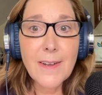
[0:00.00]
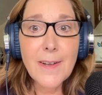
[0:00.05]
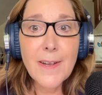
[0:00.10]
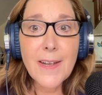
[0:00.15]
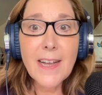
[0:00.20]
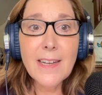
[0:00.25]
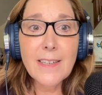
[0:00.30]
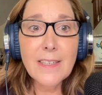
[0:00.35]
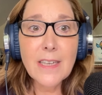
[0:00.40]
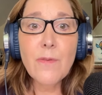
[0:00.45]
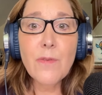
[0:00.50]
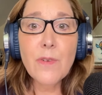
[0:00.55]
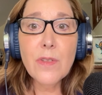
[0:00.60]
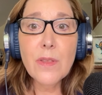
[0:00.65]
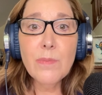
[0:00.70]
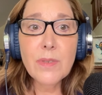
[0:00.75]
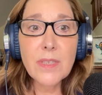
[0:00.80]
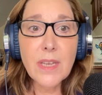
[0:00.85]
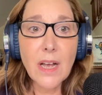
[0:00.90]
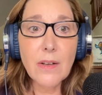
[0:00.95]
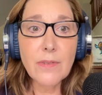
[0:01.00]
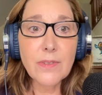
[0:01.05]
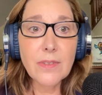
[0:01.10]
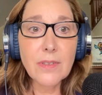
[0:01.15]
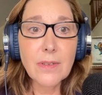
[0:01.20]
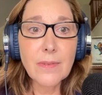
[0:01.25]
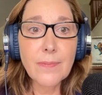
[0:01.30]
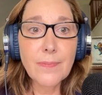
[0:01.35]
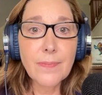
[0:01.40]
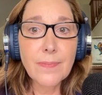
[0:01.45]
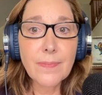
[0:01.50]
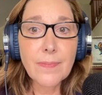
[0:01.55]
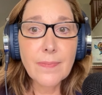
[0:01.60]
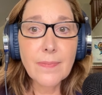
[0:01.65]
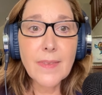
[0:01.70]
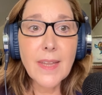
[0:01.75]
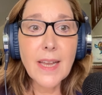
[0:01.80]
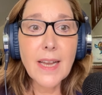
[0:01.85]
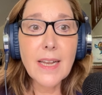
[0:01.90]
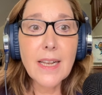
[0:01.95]
Except for themselves.
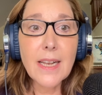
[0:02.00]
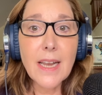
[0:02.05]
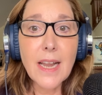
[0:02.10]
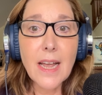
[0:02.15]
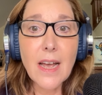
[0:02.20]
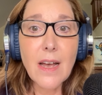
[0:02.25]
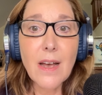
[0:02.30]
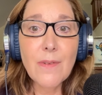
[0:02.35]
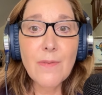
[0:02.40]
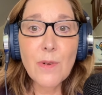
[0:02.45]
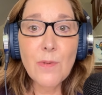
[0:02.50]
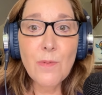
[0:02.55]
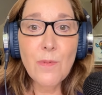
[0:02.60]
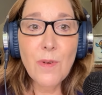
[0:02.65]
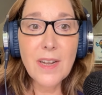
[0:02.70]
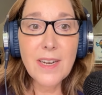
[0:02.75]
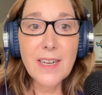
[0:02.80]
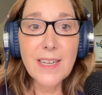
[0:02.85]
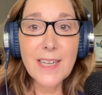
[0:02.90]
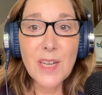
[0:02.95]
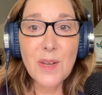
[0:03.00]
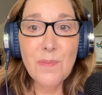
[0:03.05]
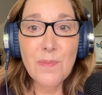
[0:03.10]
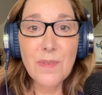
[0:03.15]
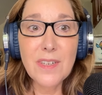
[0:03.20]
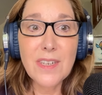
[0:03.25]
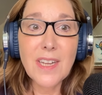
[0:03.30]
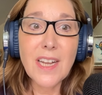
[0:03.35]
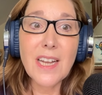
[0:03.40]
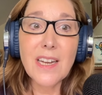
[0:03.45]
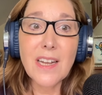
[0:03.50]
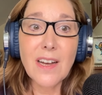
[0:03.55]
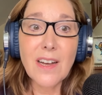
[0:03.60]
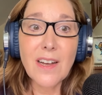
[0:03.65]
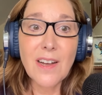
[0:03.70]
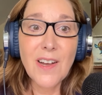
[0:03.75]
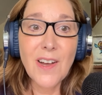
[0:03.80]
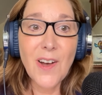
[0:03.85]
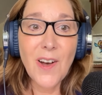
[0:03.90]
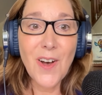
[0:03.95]
They never want to keep the data
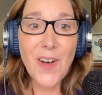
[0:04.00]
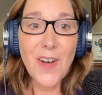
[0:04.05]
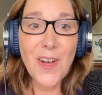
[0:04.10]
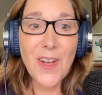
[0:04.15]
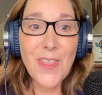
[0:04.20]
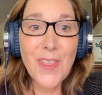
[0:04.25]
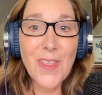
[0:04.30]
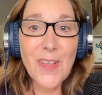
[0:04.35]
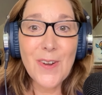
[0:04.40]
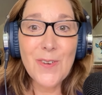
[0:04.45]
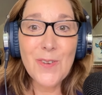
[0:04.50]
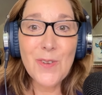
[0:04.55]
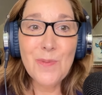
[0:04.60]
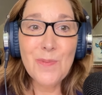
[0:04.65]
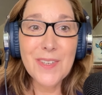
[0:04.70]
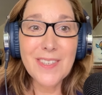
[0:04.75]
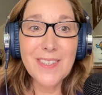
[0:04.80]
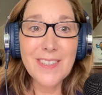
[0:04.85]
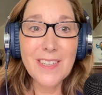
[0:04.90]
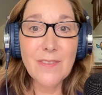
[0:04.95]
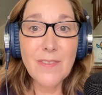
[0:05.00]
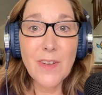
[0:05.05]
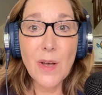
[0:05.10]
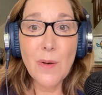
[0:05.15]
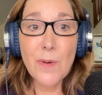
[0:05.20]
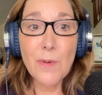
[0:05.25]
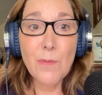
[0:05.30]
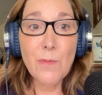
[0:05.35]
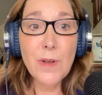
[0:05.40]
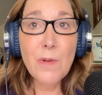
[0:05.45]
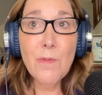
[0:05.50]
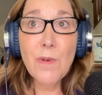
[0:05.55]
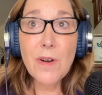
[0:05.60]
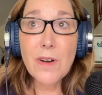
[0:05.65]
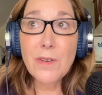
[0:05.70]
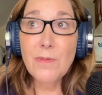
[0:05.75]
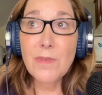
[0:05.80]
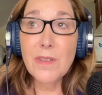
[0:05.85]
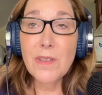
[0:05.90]
on their new business development. We worked with a